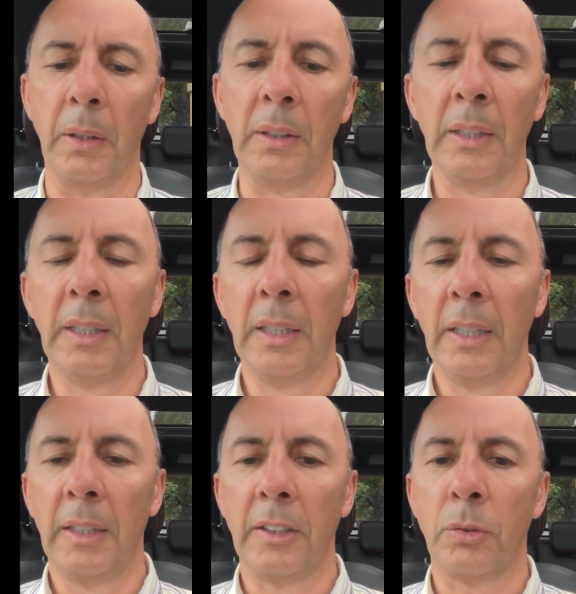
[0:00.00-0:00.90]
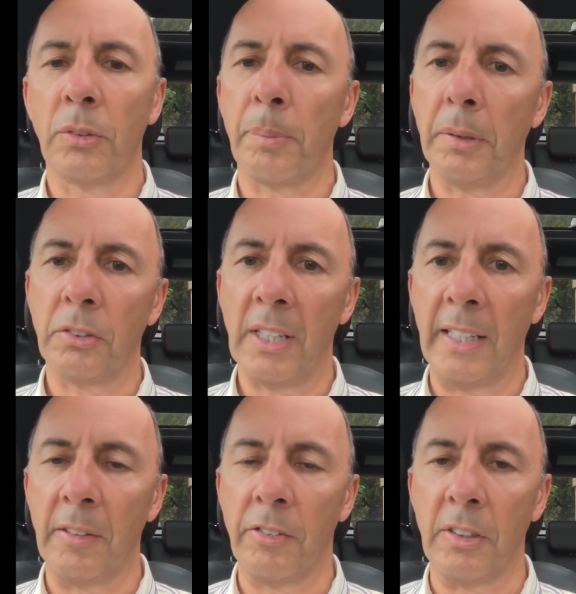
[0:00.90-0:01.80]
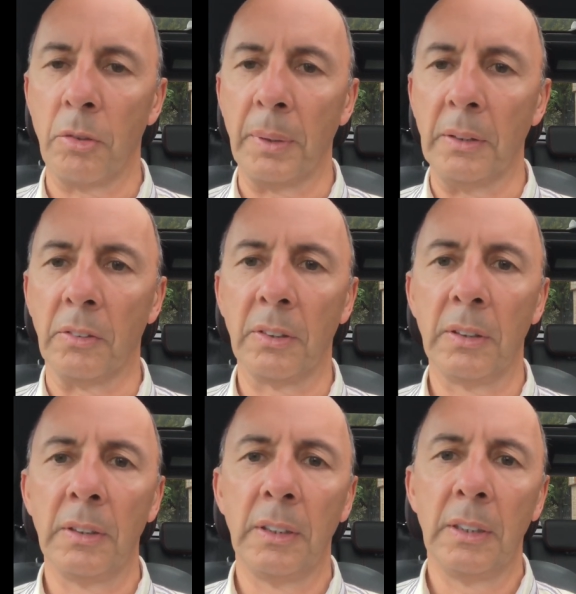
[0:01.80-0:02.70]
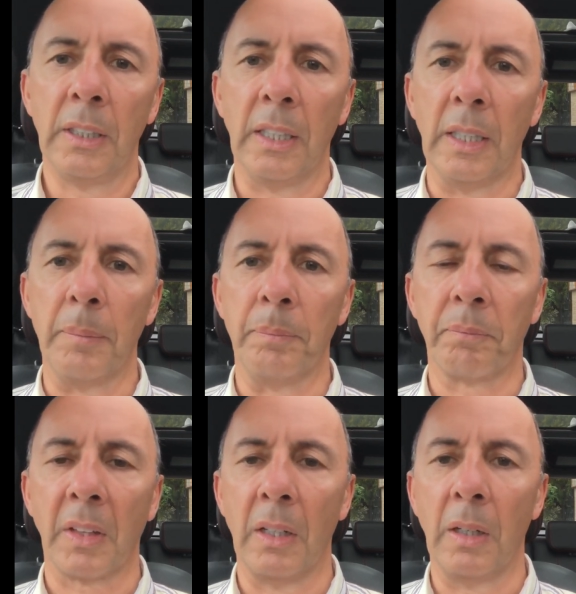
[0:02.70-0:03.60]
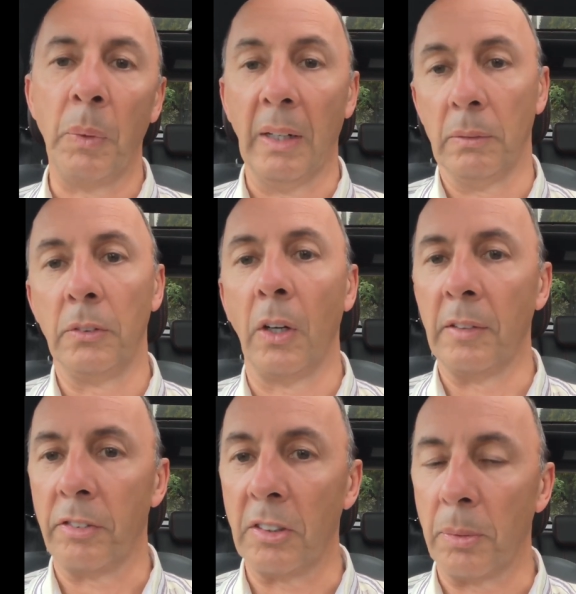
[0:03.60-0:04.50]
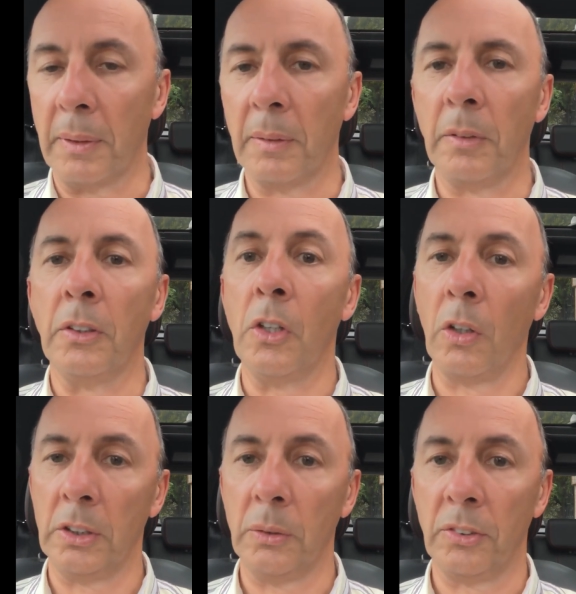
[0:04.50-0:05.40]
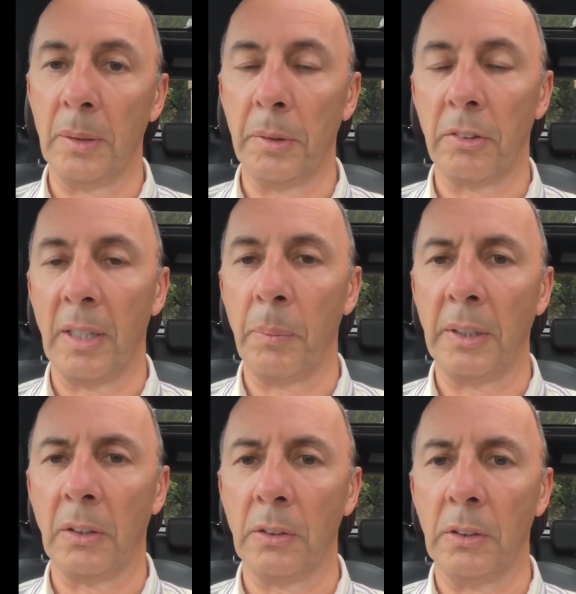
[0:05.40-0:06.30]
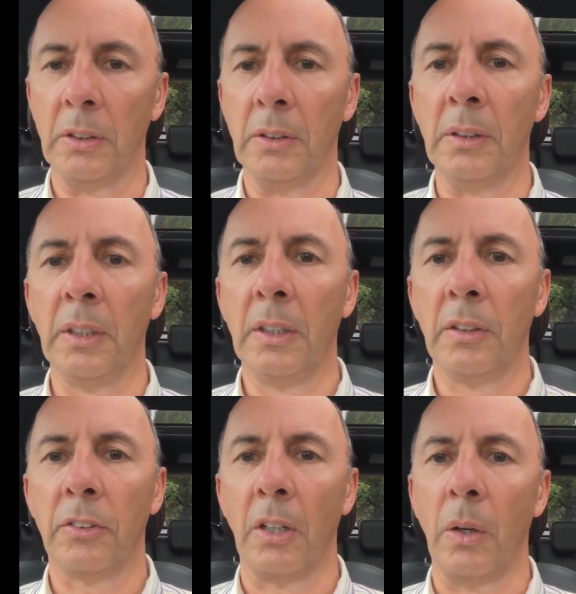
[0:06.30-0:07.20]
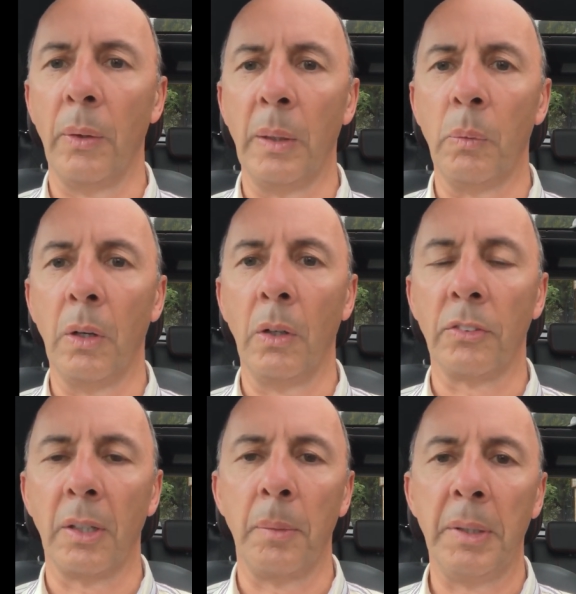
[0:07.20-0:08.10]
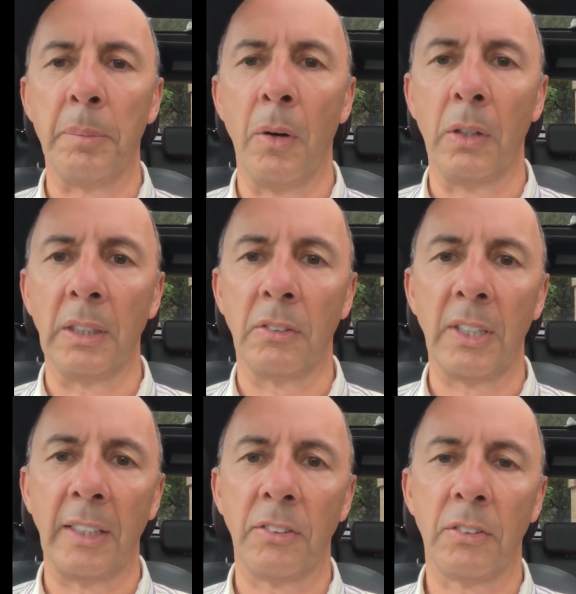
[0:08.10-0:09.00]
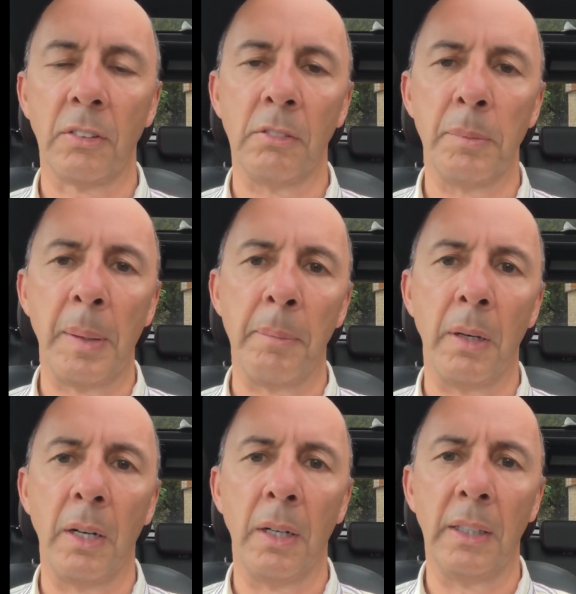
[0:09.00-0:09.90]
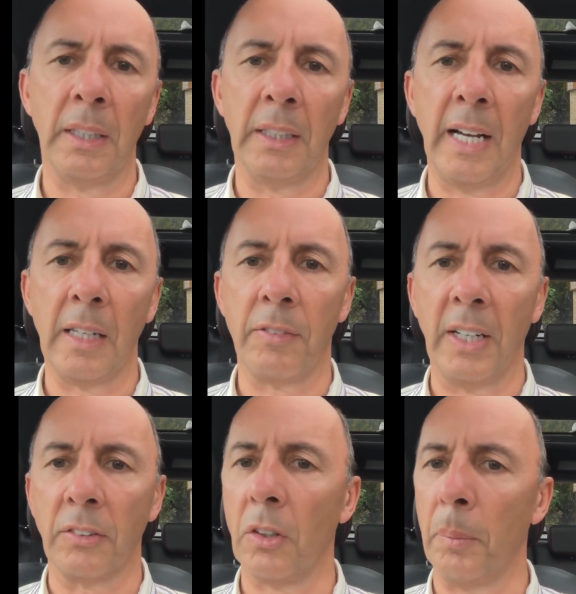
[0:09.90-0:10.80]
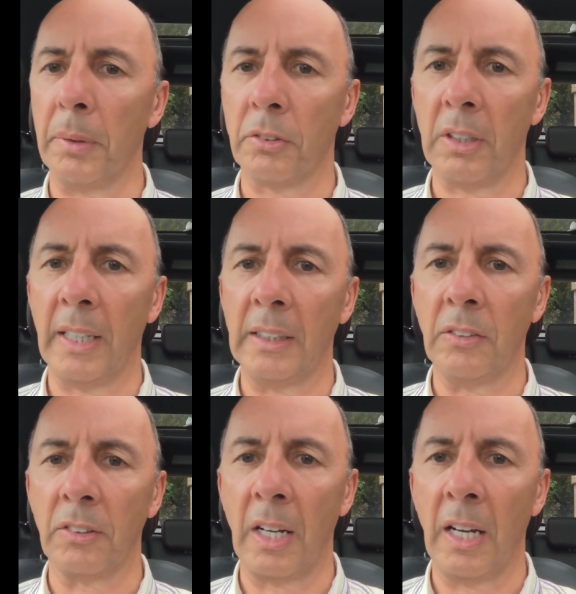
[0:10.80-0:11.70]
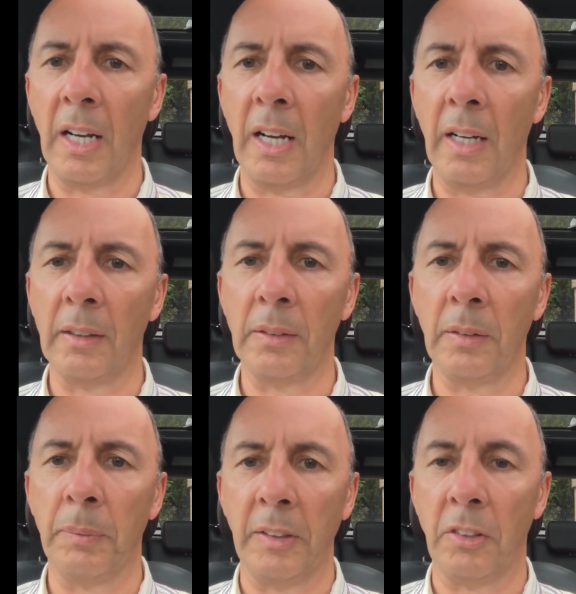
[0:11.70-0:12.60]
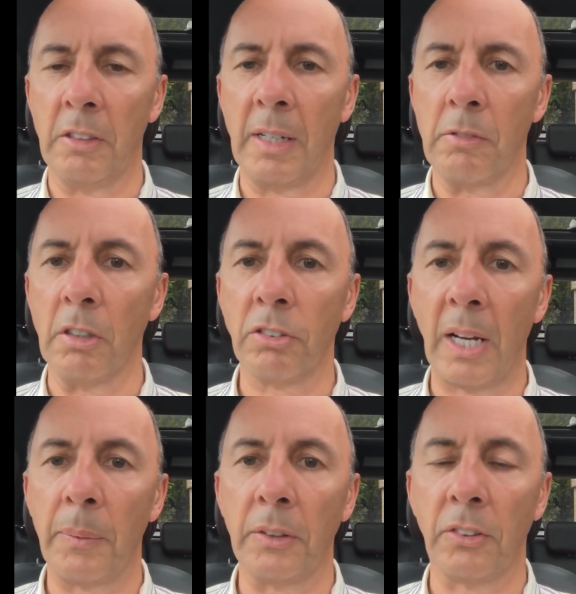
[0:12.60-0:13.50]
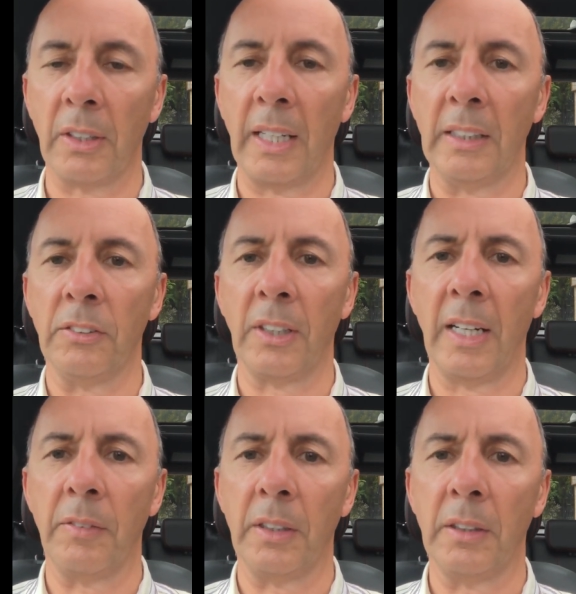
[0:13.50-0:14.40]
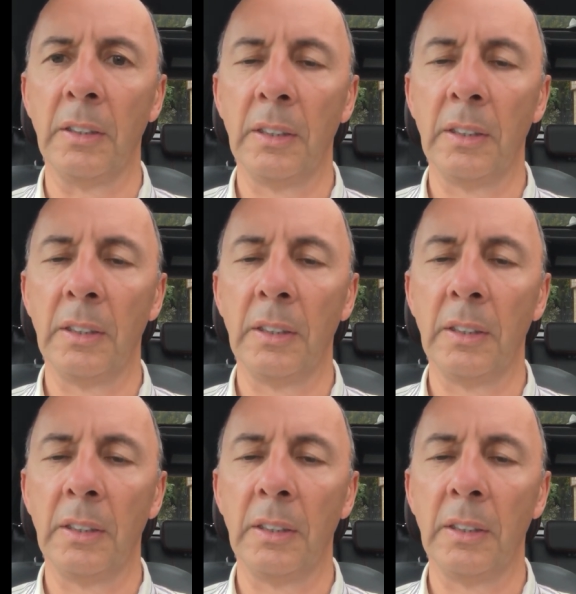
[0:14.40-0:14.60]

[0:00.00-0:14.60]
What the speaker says: but this was a bus lane infringement. Well, not infringement, not using the bus lane when they could have done. So it was a mid-morning test. Remember, in Halifax, all bus lanes are basically around rush hour, so that is either